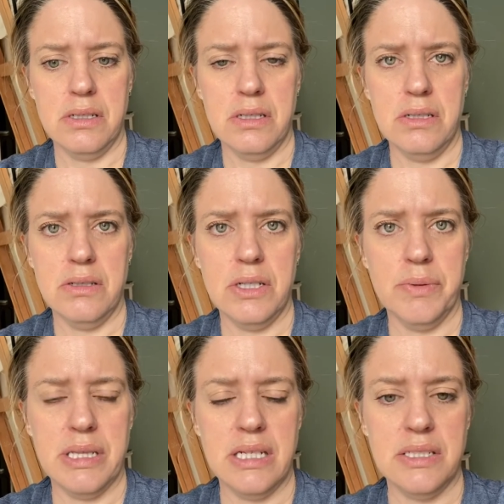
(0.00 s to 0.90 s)
I don't know what
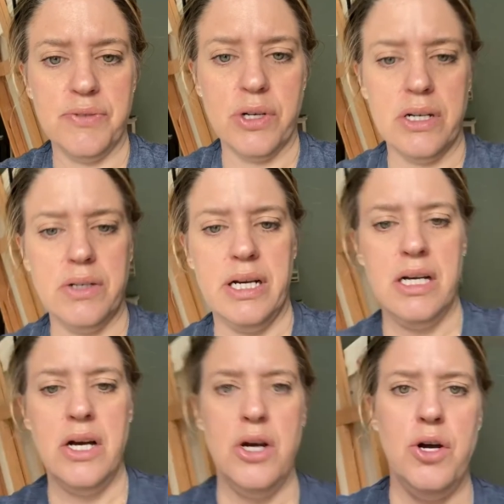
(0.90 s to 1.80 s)
that's for. Okay.
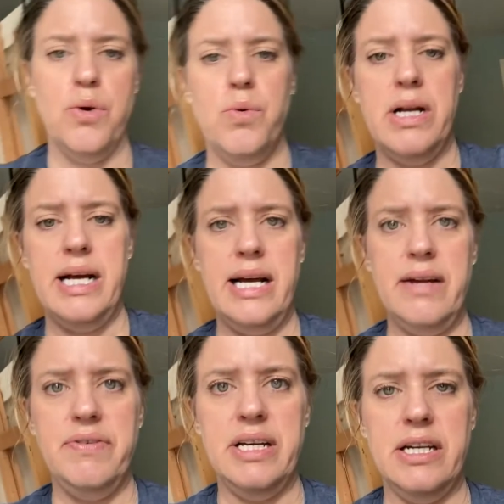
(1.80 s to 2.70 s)
What I have
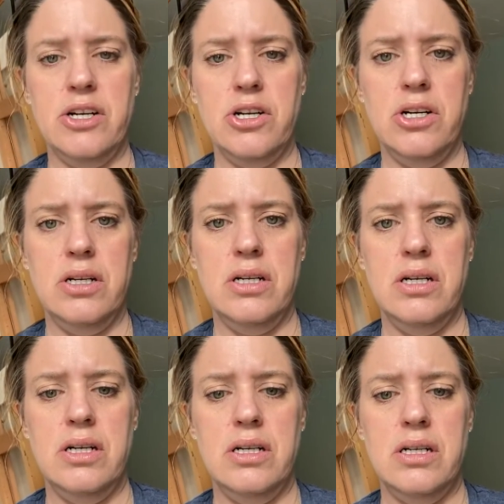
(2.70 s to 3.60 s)
here,
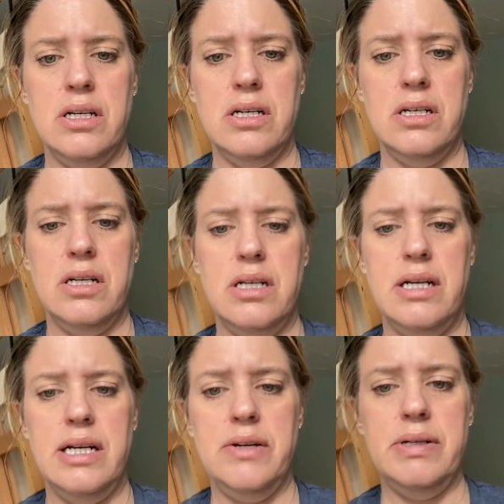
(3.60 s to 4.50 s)

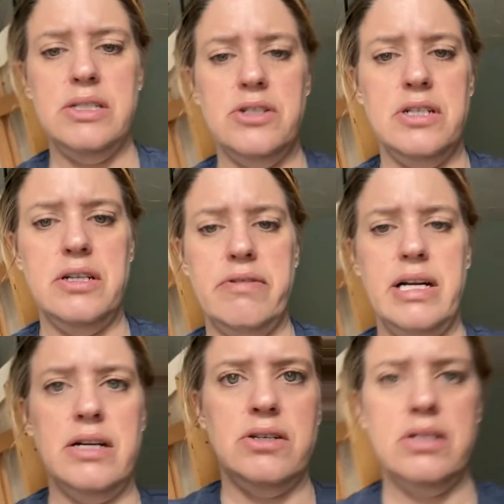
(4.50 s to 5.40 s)
how do I turn it
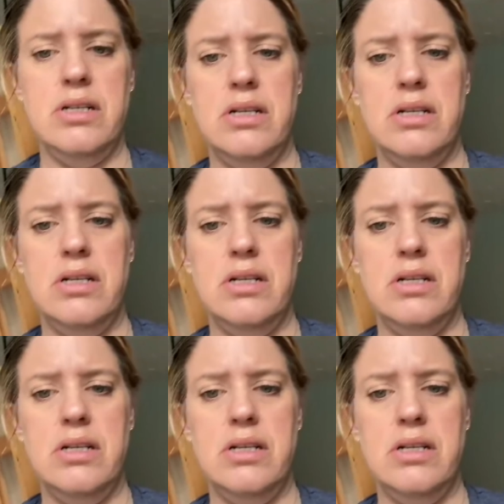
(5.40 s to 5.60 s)
around?